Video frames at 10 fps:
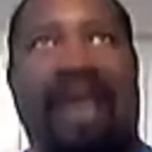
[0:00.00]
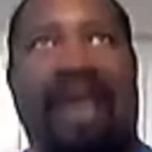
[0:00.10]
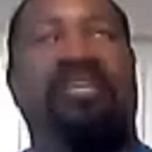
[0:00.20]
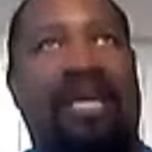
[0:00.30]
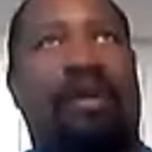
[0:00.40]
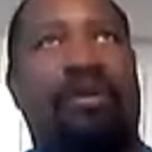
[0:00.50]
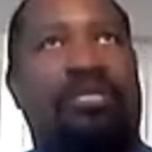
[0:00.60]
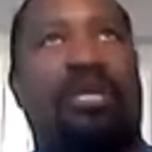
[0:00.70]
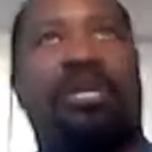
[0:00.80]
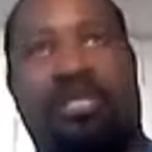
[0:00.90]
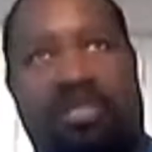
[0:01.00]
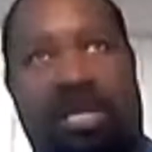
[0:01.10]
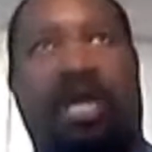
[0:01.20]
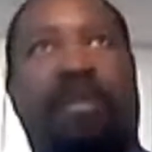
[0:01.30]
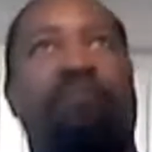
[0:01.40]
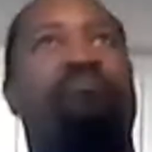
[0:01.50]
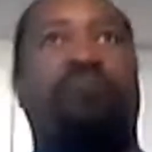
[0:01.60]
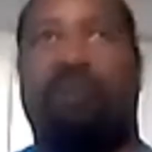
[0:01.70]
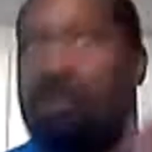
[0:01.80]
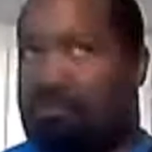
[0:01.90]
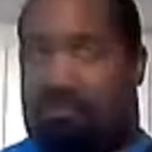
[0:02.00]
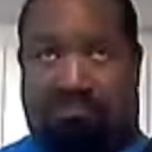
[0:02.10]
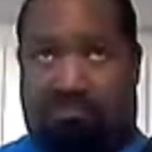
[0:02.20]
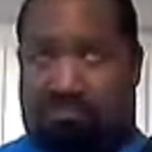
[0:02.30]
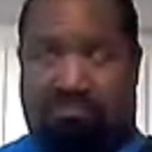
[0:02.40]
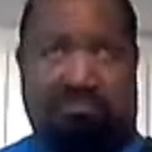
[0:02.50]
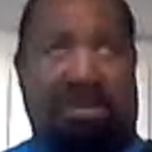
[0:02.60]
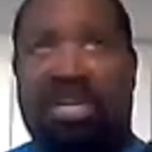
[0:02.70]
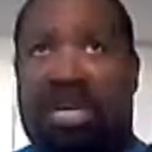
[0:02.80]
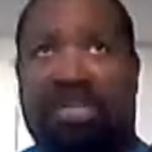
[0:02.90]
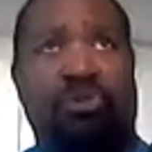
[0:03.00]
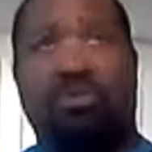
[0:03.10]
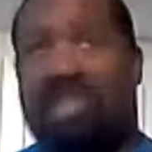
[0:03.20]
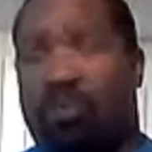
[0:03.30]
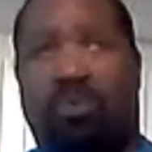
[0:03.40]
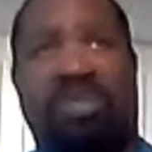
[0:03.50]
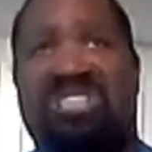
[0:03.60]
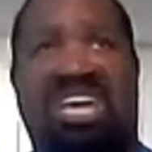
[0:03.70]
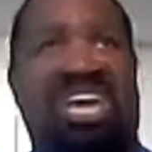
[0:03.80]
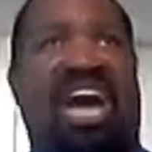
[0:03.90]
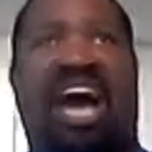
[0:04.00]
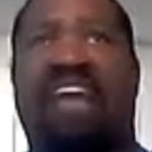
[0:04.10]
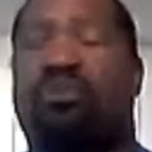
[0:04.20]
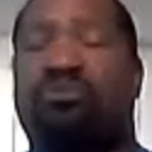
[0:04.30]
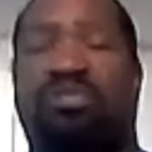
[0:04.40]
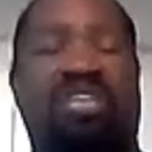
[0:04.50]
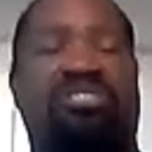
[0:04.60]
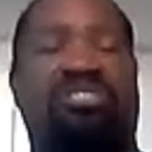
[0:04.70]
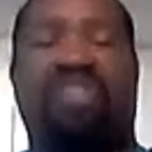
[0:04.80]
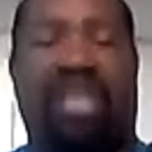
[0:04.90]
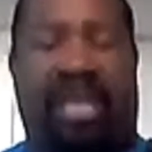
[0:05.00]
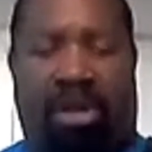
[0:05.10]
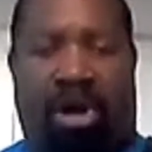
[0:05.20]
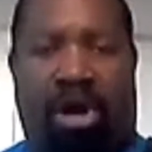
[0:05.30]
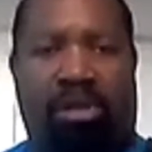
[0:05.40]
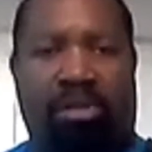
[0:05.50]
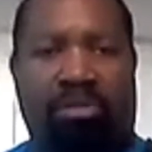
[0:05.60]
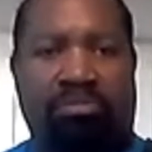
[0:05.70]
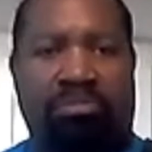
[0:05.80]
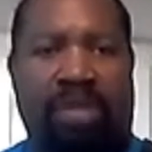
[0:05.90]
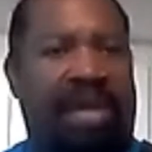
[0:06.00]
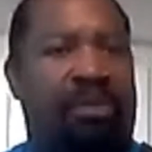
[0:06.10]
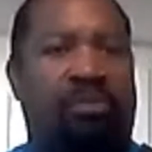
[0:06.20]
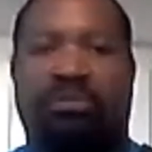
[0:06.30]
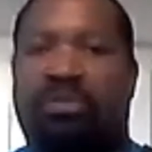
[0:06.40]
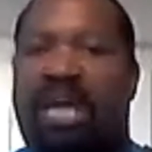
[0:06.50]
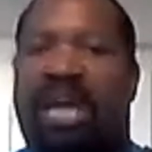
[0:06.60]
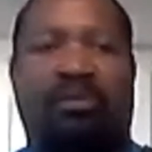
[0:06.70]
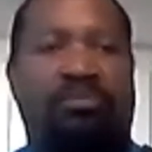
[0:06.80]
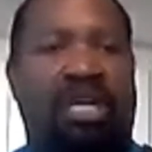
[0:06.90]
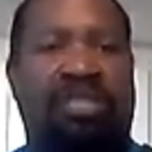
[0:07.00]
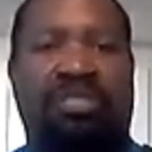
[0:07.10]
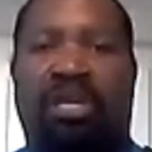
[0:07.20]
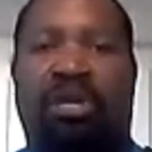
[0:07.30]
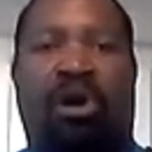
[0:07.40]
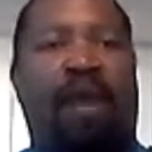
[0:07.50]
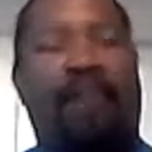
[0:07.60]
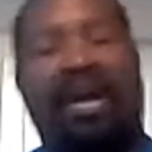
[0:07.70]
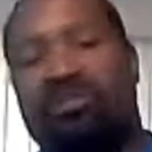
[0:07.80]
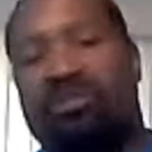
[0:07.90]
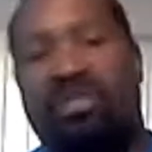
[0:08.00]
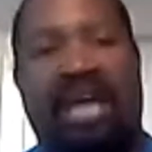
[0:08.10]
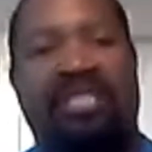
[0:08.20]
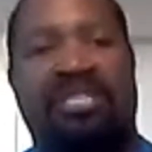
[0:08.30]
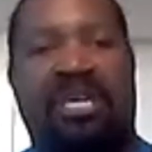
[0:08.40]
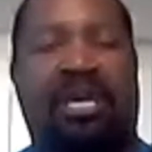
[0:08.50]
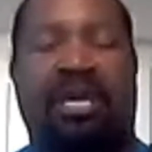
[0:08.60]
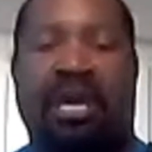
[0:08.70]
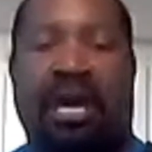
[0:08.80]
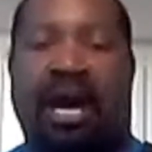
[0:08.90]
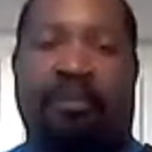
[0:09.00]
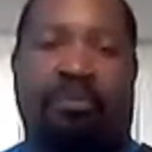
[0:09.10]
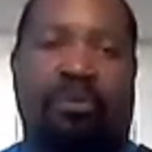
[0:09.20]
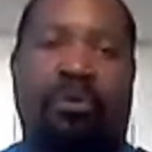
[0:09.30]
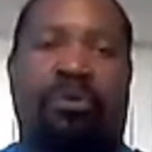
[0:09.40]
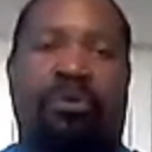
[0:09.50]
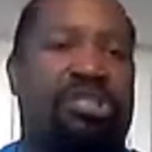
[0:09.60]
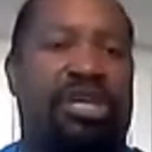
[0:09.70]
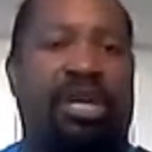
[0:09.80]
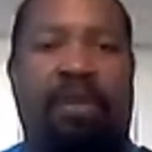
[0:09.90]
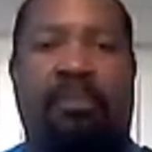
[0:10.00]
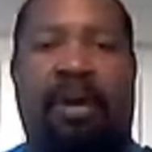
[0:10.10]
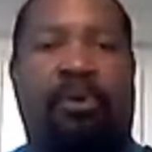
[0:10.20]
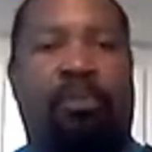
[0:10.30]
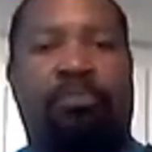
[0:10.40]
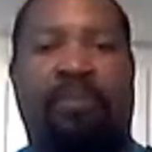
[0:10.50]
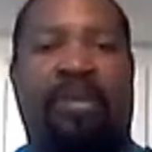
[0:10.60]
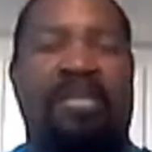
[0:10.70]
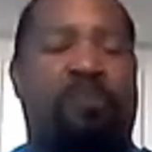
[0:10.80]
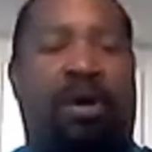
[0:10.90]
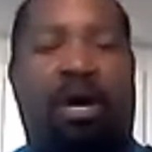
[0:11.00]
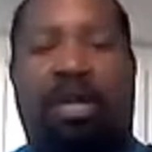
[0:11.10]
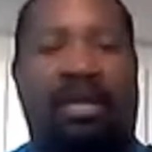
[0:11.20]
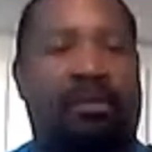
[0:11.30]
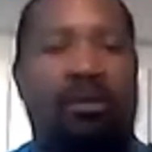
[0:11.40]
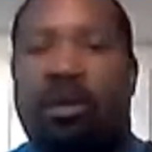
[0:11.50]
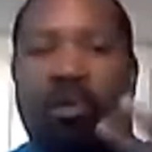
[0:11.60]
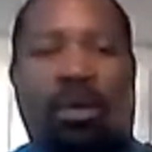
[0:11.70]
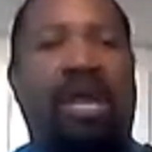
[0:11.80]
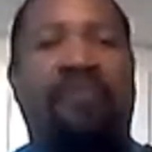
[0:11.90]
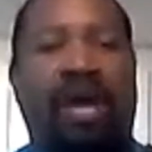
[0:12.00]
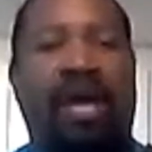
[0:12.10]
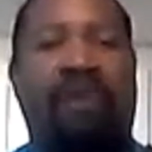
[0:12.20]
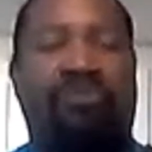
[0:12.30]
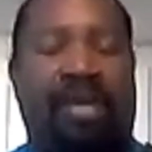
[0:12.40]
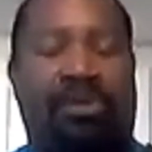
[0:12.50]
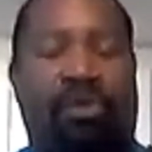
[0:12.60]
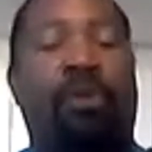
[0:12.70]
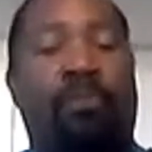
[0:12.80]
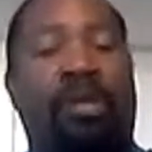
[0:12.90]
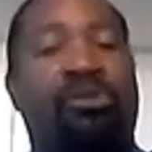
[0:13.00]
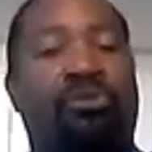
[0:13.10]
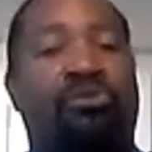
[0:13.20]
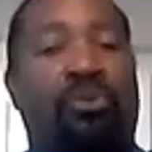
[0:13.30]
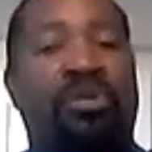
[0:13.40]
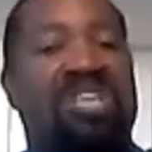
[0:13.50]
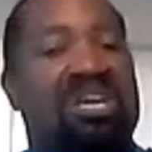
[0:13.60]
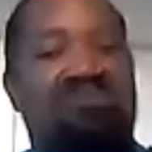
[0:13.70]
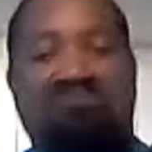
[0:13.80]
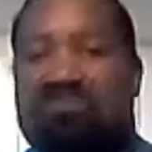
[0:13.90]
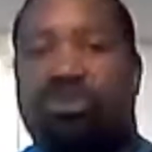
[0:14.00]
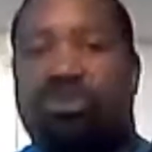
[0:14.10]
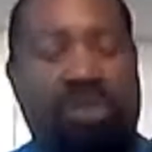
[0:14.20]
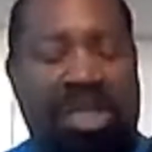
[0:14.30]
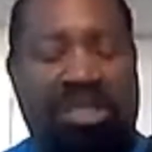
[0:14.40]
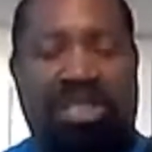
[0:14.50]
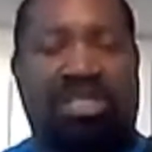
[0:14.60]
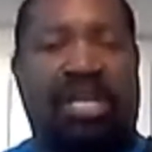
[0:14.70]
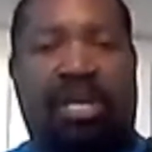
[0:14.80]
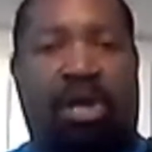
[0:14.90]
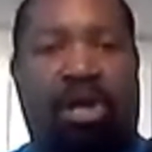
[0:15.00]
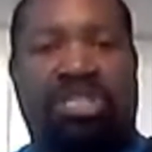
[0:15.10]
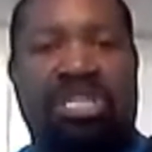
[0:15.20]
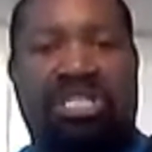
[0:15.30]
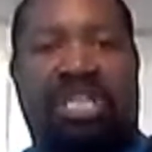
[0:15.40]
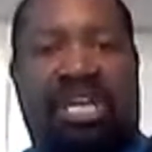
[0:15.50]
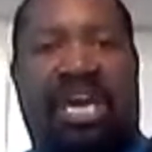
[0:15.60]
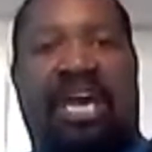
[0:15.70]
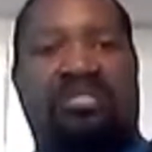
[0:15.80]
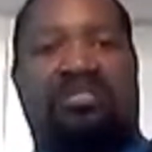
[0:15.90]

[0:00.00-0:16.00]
Friday, Saturday, Sunday is done, Monday, Tuesday, Wednesday, I don't touch the thing at all. I don't touch it at all. I'm exercising, I'm go to the gym, I'm go play baseball, whatever else I do on Monday, Tuesday, Wednesday, don't touch this thing at all. She's in the